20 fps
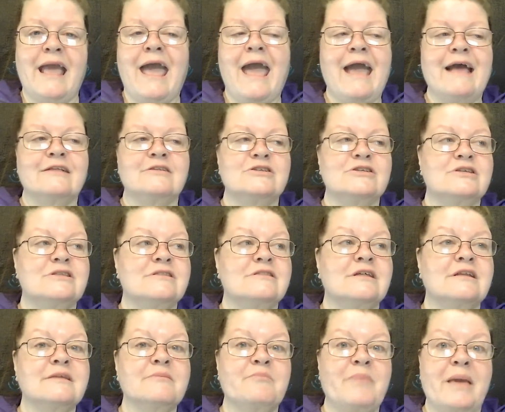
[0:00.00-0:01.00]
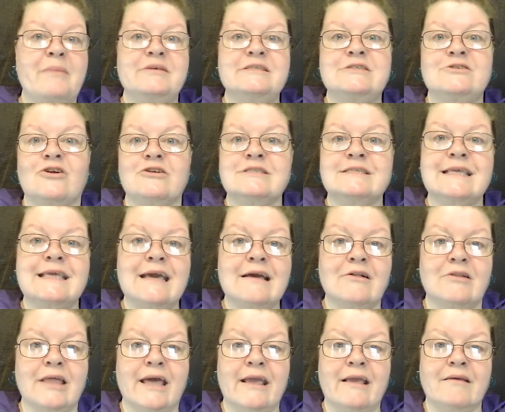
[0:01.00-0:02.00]
and the baby starts
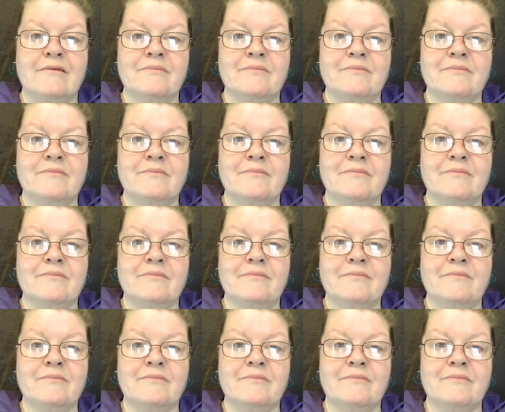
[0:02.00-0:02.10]
giggling.